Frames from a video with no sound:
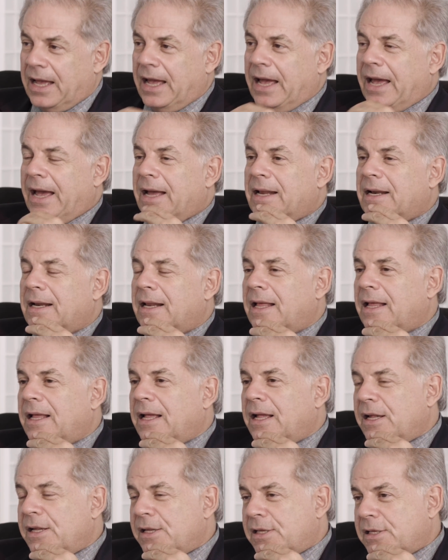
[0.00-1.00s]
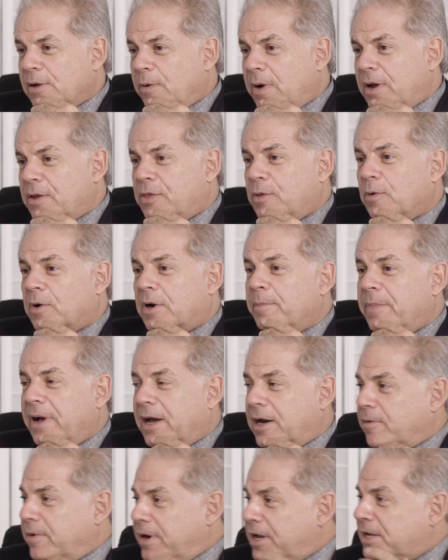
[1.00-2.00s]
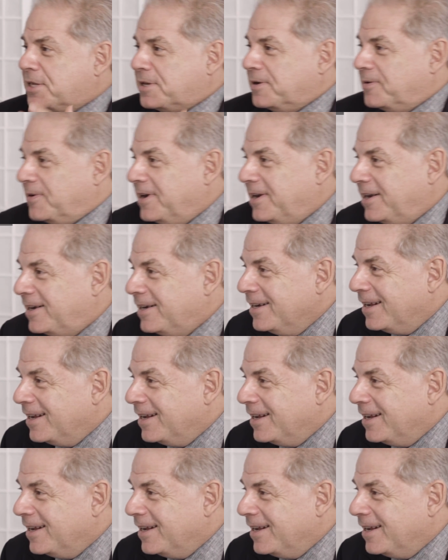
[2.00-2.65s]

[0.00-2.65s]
And so I thought about her answer, right?